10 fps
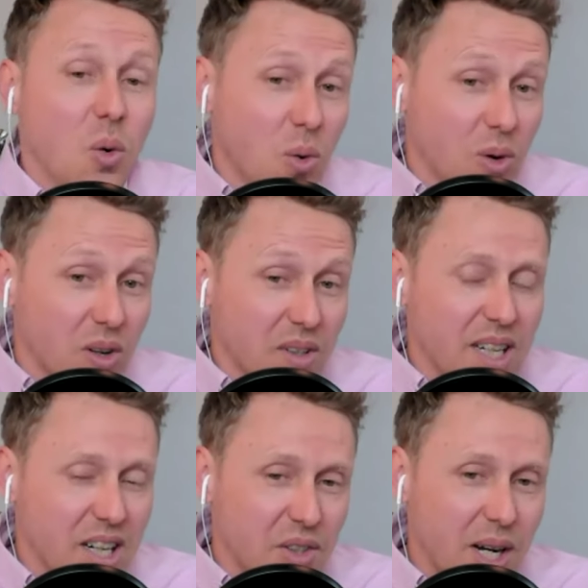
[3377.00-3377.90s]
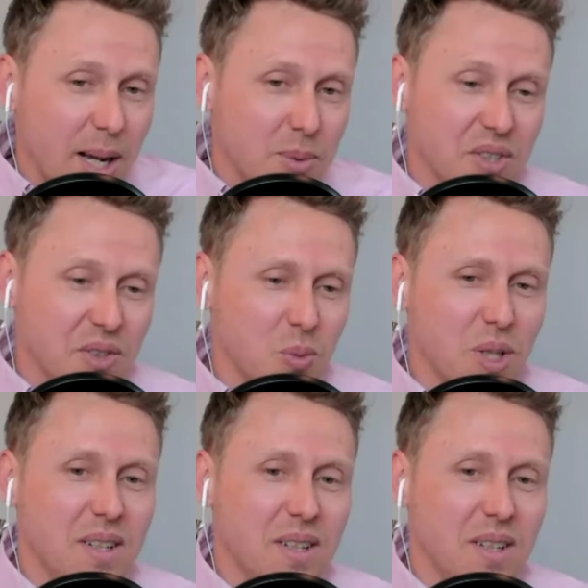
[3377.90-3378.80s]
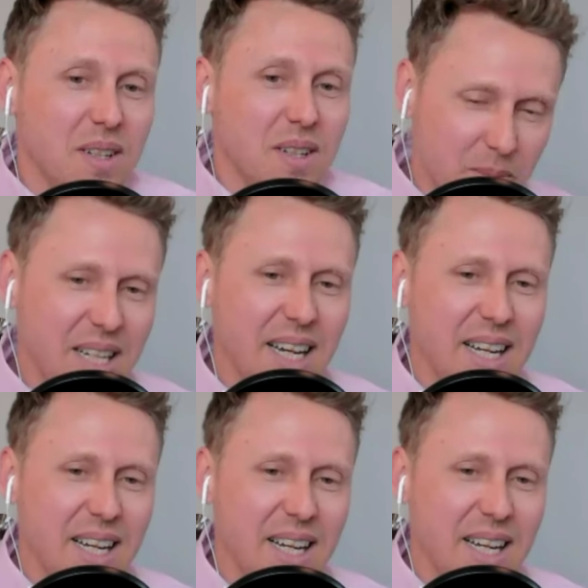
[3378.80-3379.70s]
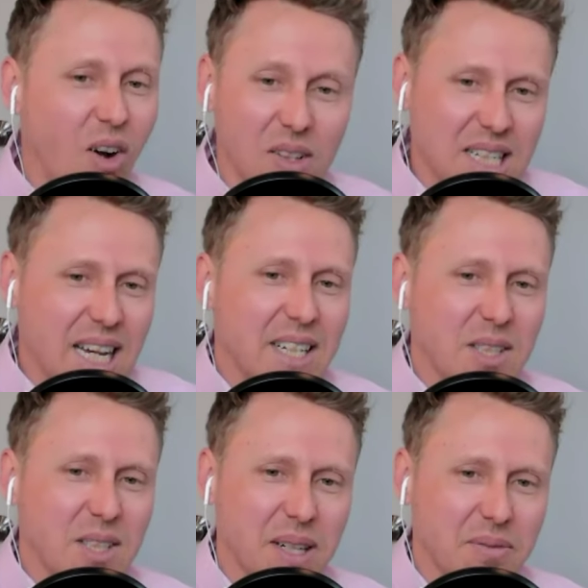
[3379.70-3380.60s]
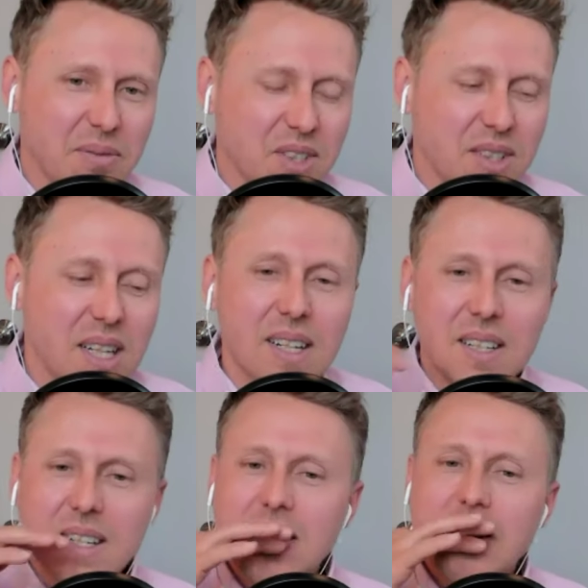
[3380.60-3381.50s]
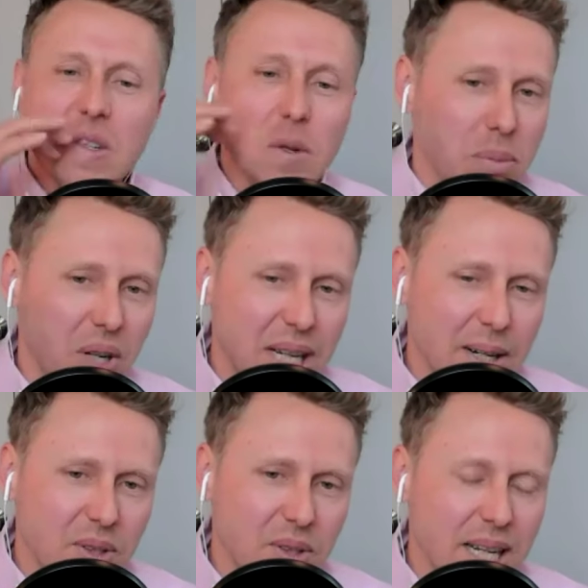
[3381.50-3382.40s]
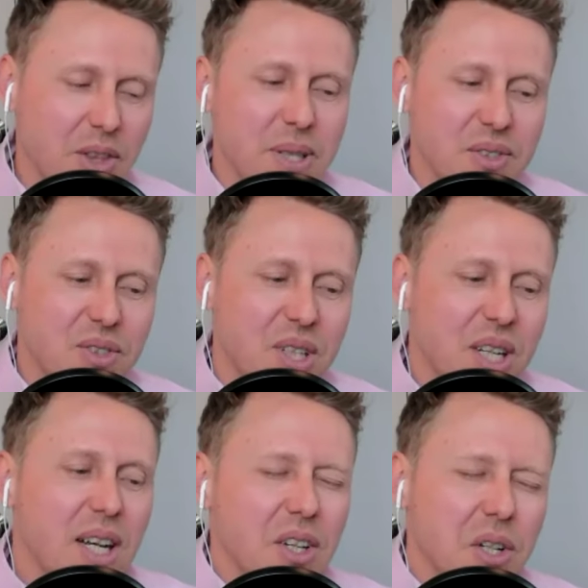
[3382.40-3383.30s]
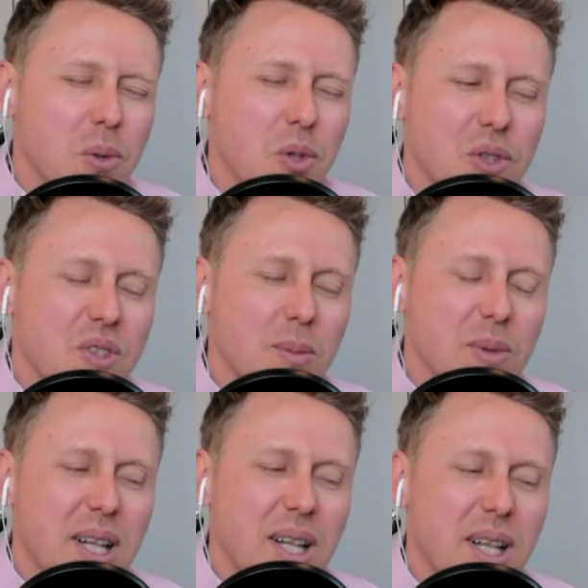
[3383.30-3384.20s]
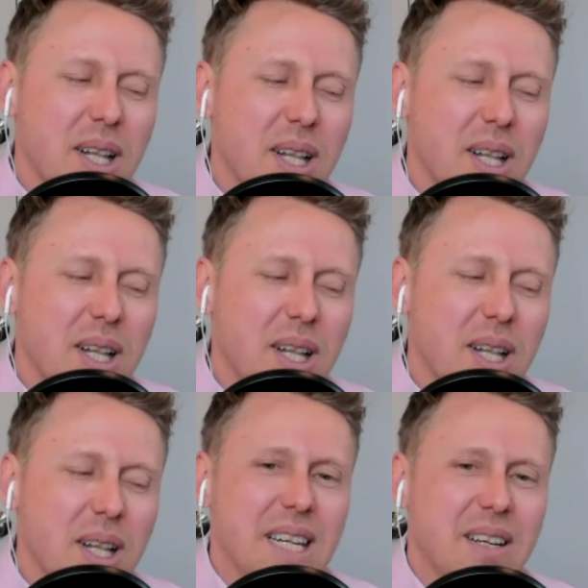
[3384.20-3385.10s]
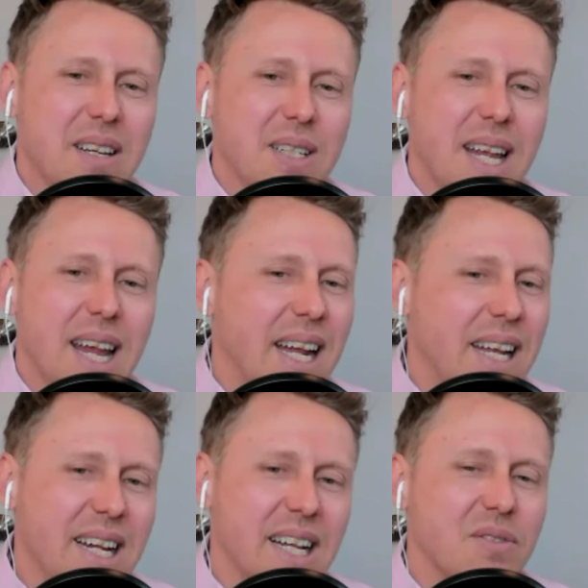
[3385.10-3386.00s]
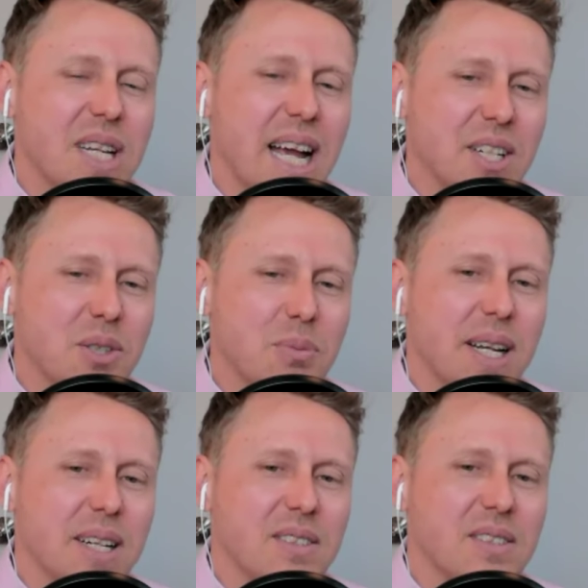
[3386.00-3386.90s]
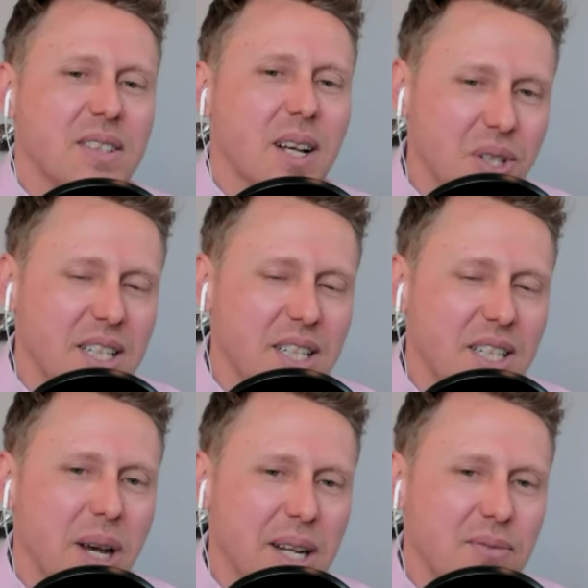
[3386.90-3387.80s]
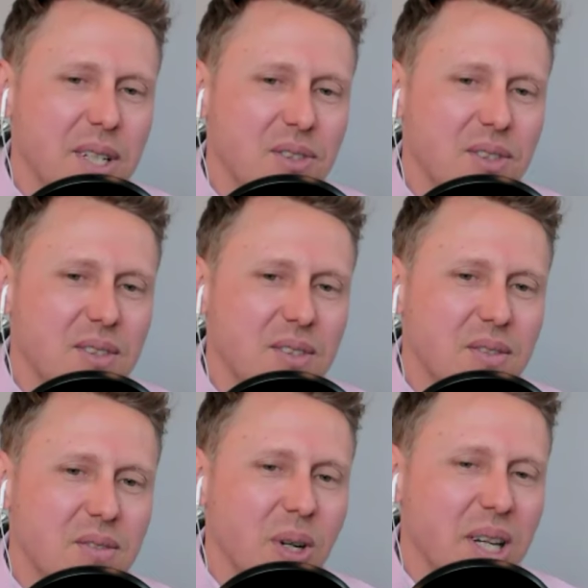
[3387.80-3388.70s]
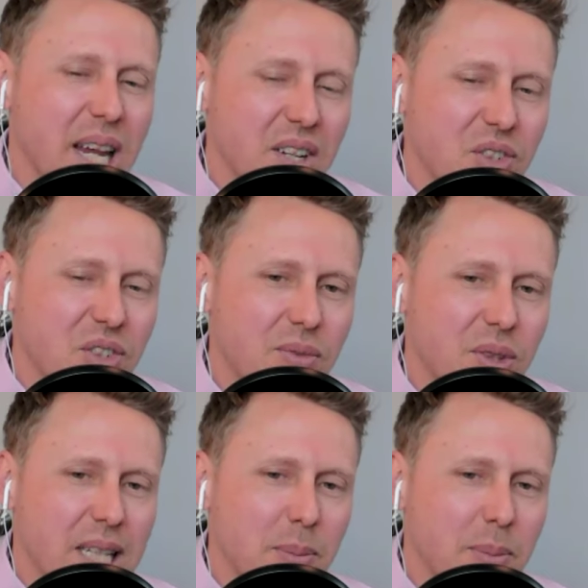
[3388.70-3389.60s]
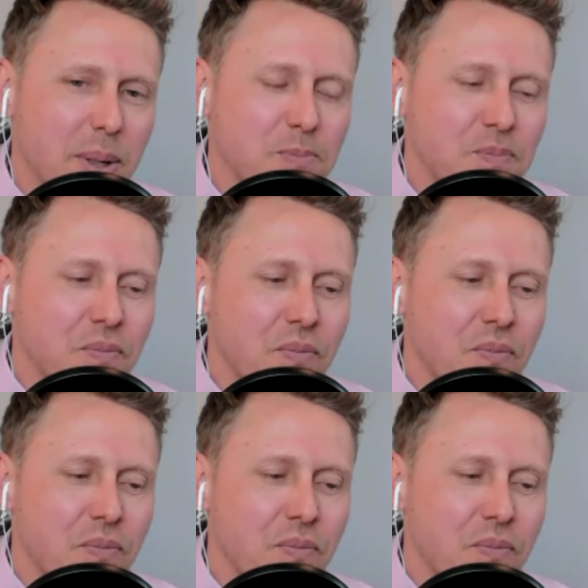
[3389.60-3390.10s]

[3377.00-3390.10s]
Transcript: Or the other option is we eliminate all tax benefits, you know, to billionaire philanthropists. You know, should someone like Bill Gates be given any kind of tax breaks, subsidies, benefits? for engaging in philanthropy?